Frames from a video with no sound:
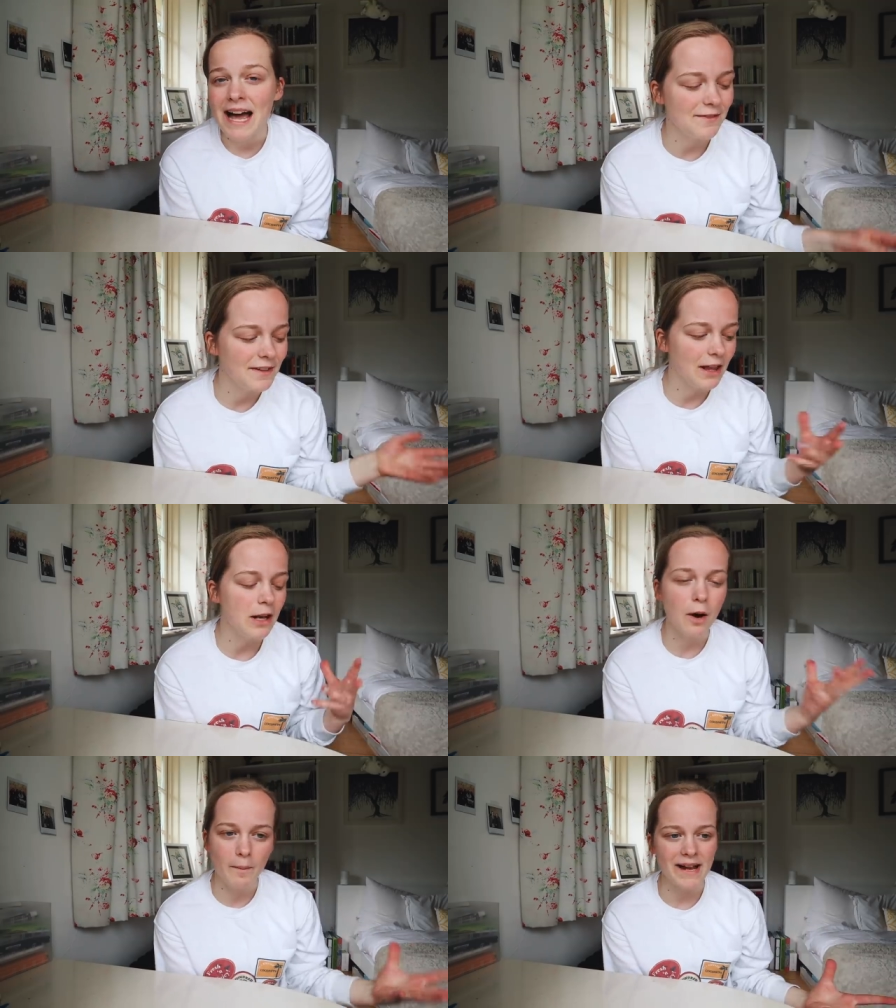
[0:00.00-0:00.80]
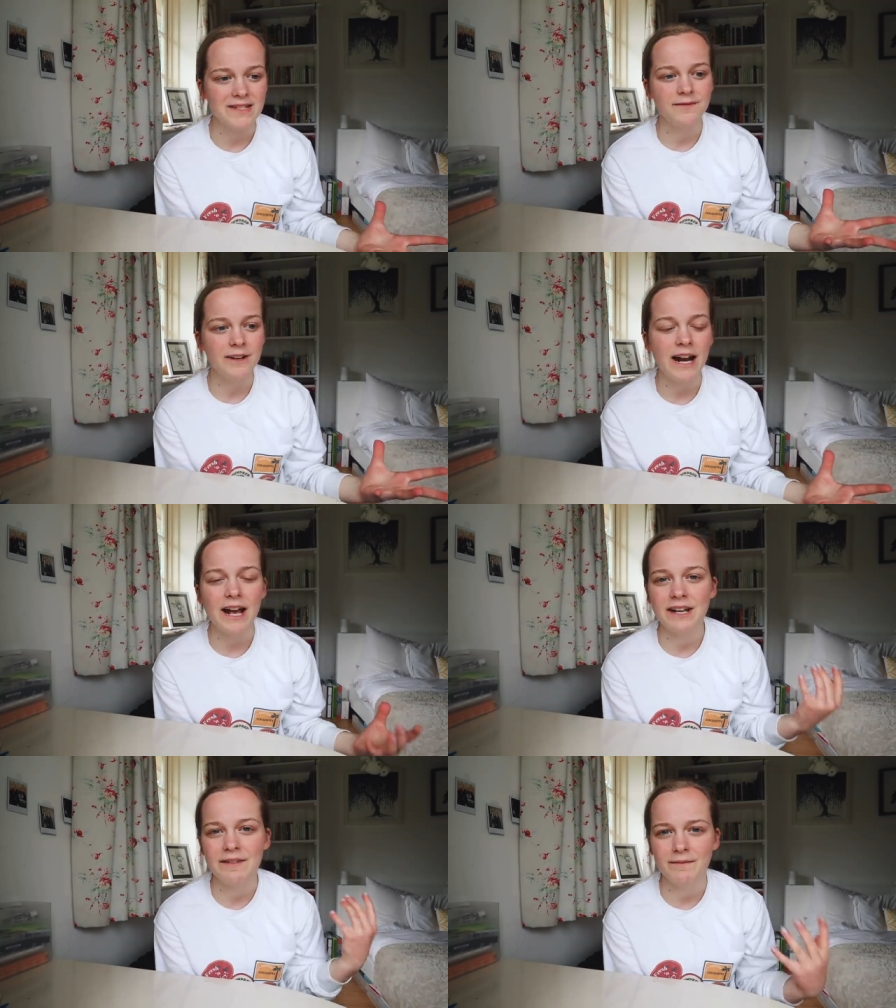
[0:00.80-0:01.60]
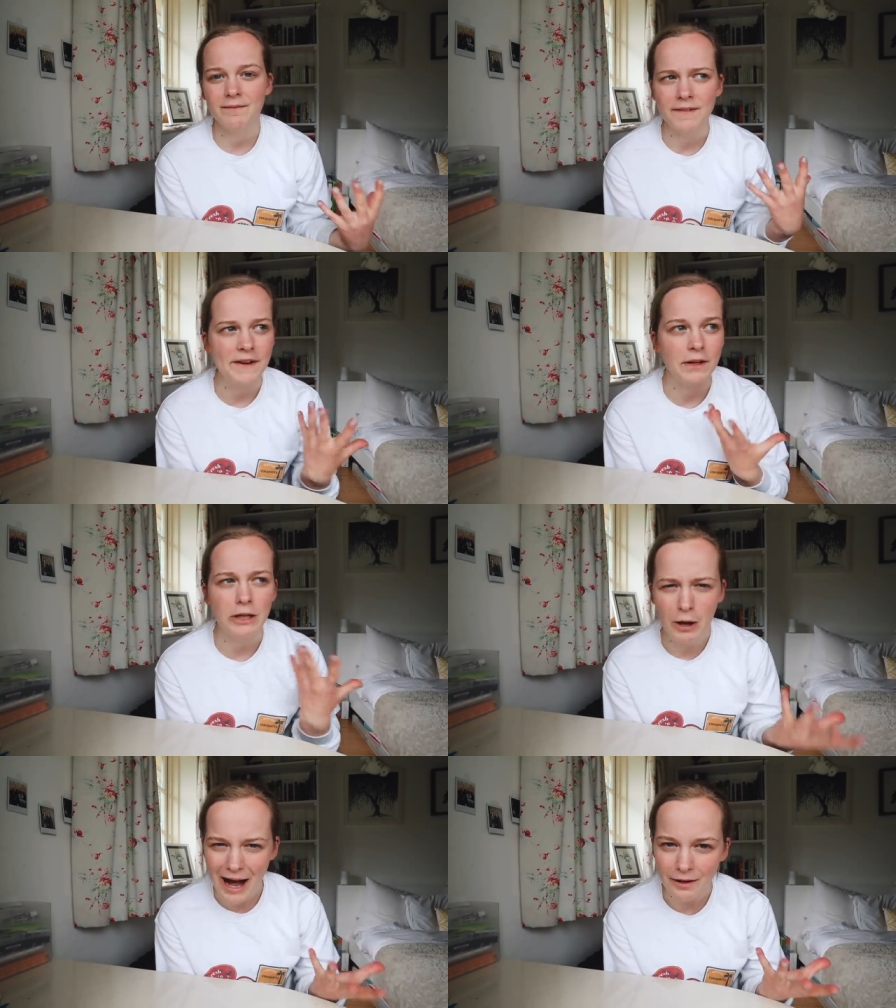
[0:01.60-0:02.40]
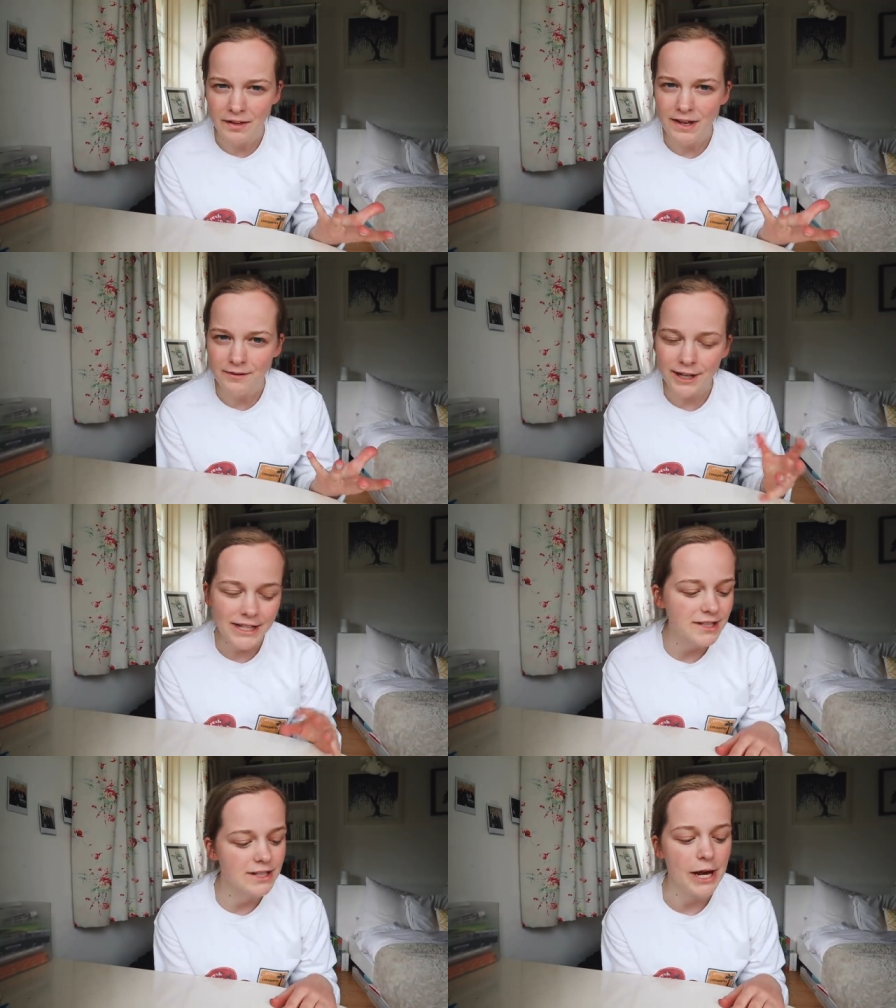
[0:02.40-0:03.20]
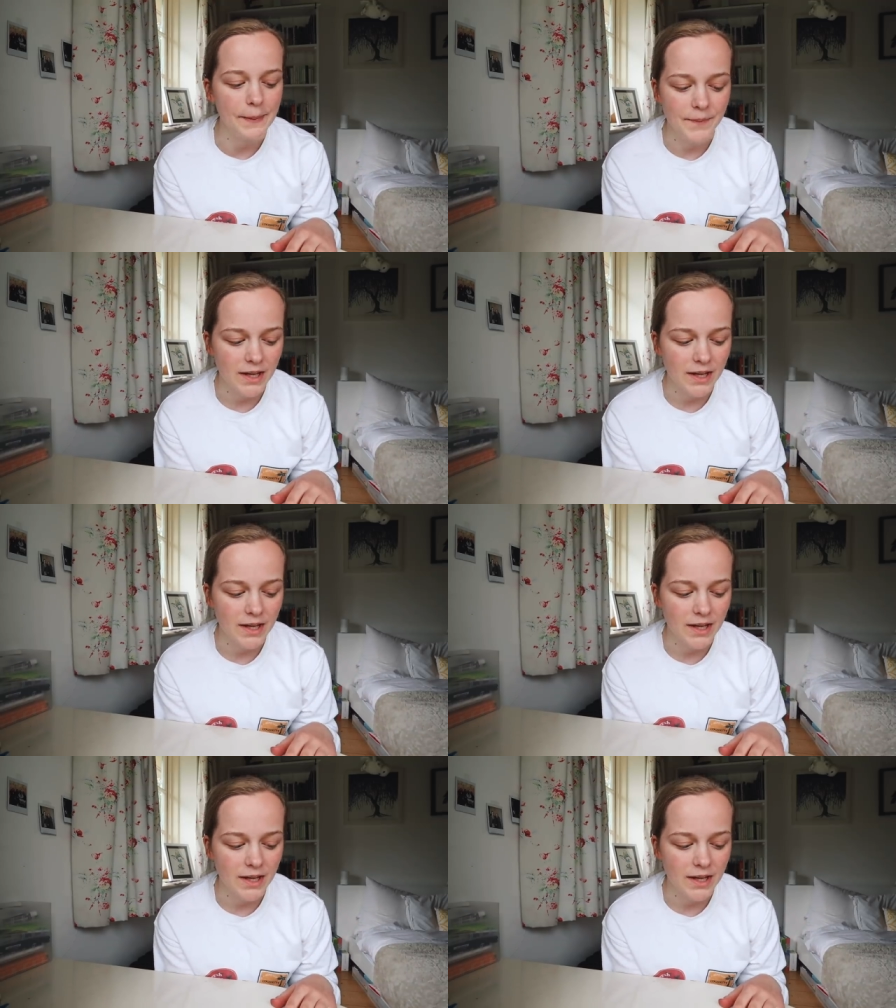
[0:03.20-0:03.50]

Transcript: I feel a lot better for it, and I feel a lot healthier for it. So